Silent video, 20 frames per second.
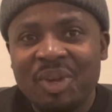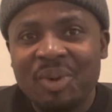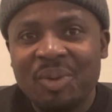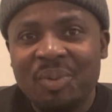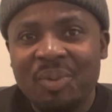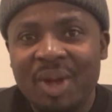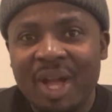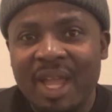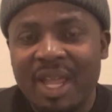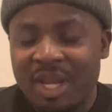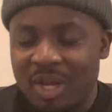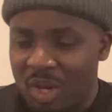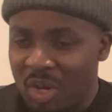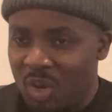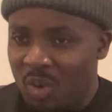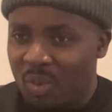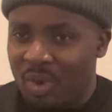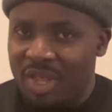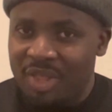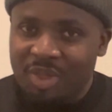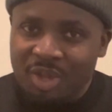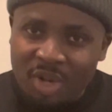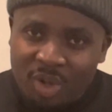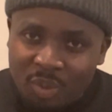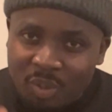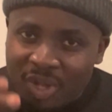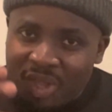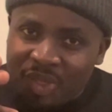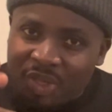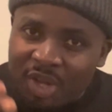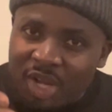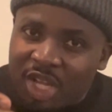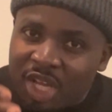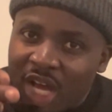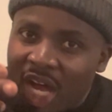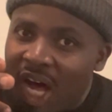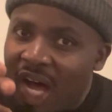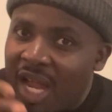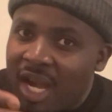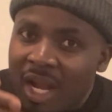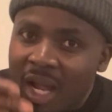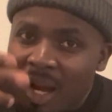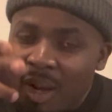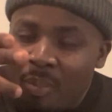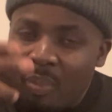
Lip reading: right, with a gun